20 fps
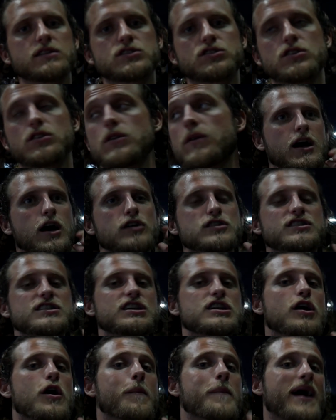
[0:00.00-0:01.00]
So I'll
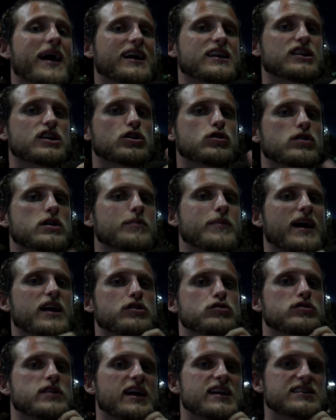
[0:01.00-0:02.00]
see y'all back at the crib at
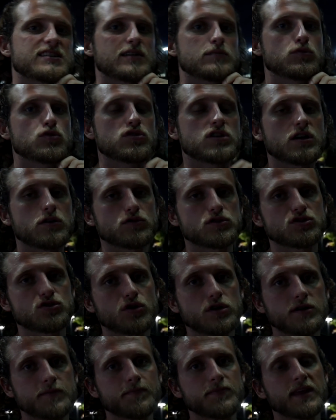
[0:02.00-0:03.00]
Uday Samudra
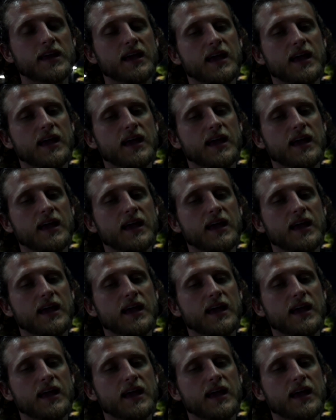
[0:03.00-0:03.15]
Resort.